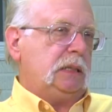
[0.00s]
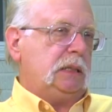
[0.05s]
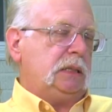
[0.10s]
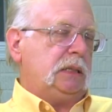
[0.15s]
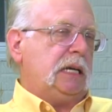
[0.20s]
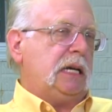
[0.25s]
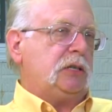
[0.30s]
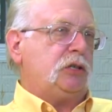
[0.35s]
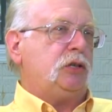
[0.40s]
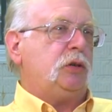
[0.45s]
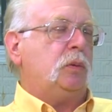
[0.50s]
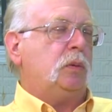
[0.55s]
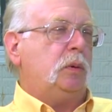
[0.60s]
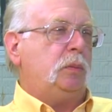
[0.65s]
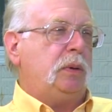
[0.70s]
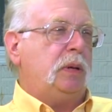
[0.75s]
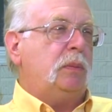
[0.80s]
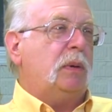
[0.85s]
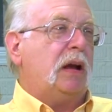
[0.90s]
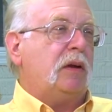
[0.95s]
next year will
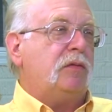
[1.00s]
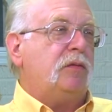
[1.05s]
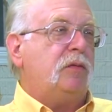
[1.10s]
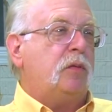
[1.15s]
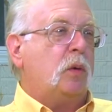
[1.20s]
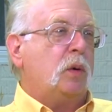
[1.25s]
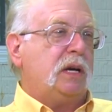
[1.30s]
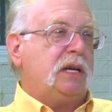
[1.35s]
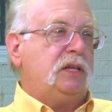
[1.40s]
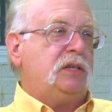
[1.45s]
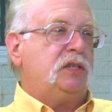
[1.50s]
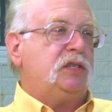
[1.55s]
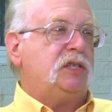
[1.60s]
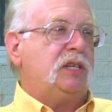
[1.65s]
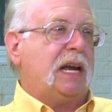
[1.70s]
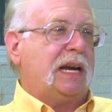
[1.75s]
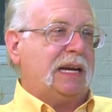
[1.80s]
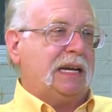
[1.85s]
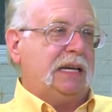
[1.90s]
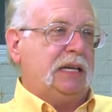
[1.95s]
be my
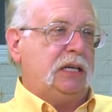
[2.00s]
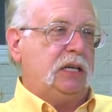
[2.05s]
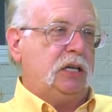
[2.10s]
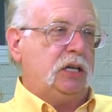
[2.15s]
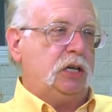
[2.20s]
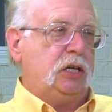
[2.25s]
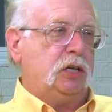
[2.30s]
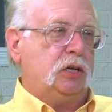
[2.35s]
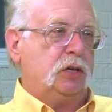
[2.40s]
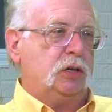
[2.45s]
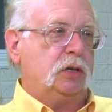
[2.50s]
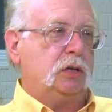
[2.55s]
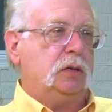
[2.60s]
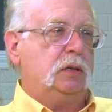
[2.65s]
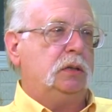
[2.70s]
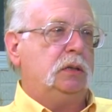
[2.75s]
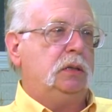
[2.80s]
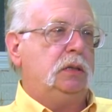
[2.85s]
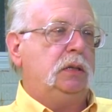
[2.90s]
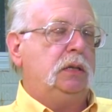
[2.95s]
42nd year.
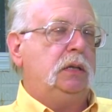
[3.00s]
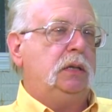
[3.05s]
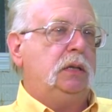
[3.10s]
Jeez.